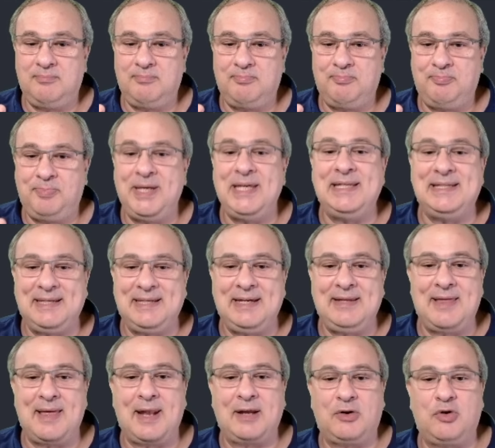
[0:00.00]
PC
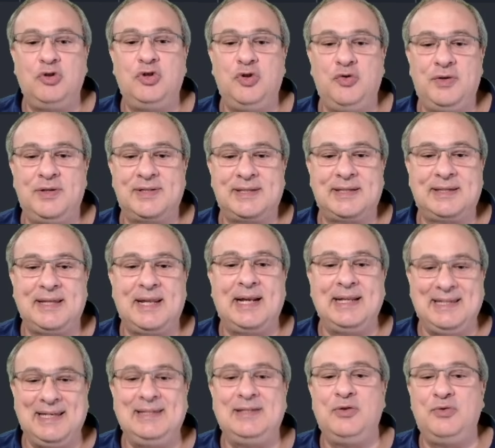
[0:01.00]
that I could do this, that I
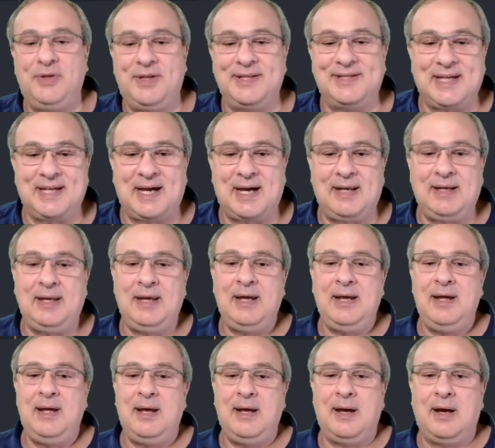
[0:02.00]
did do this on,
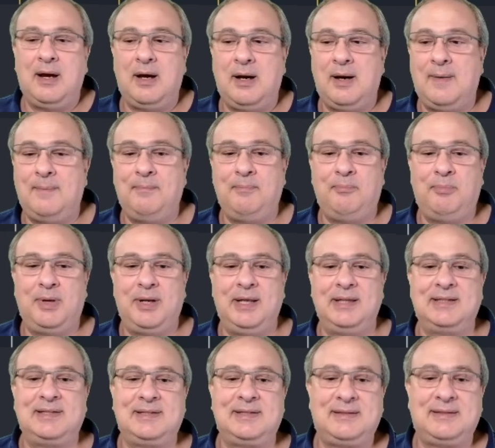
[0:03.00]
but
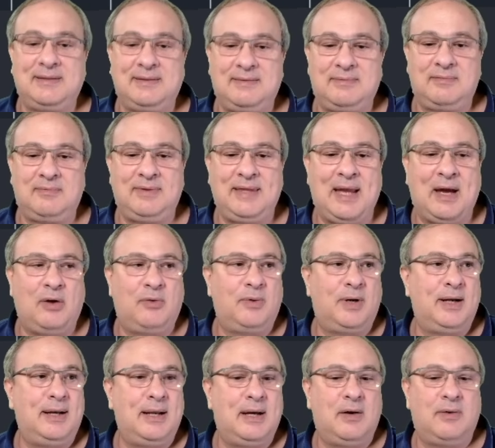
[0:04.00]
it's down
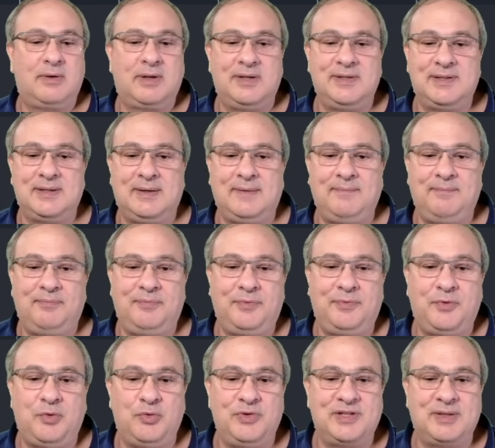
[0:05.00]
right now because I'm
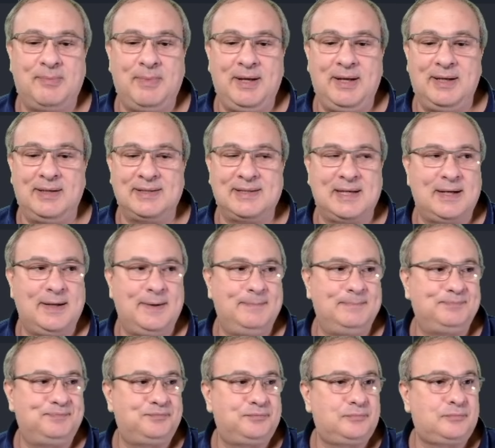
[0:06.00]
doing some maintenance on it.
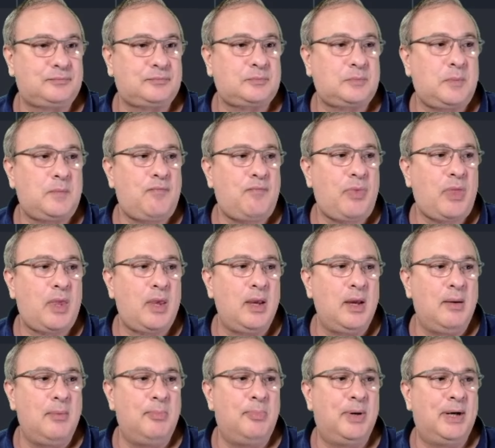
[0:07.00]

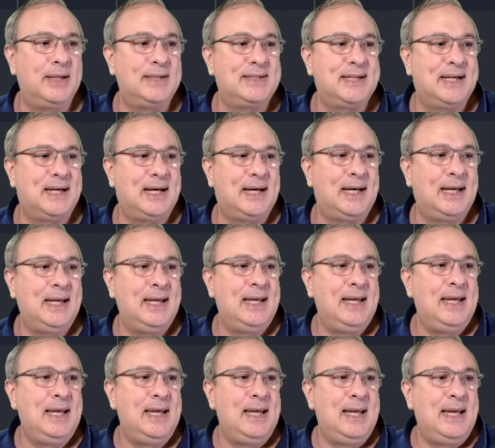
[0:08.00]
But
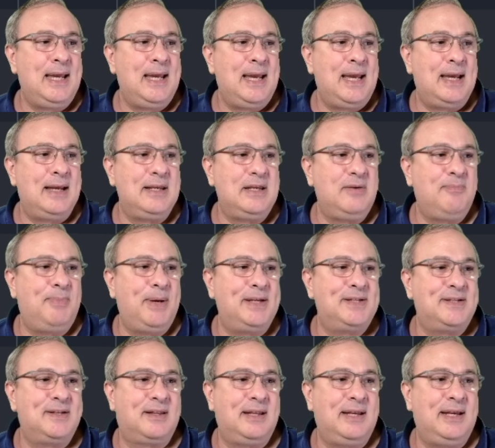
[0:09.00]
you
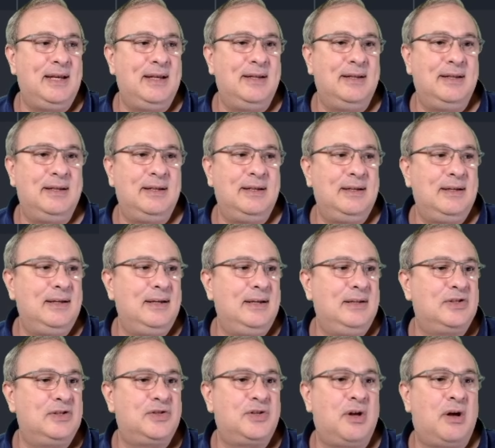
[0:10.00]
basically hit
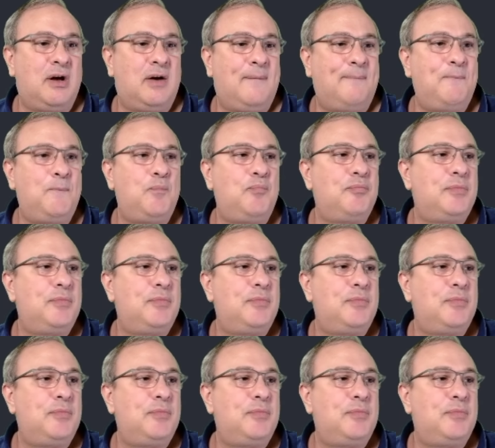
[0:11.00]
install.